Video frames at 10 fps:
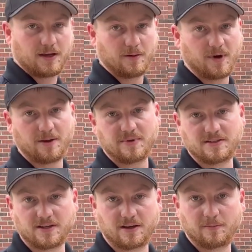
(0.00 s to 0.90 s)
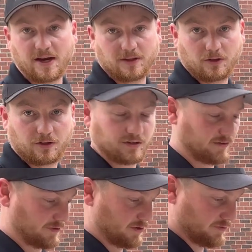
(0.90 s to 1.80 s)
it might look
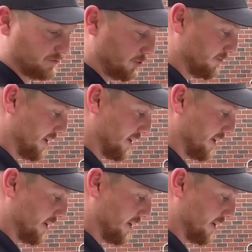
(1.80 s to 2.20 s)
different, the form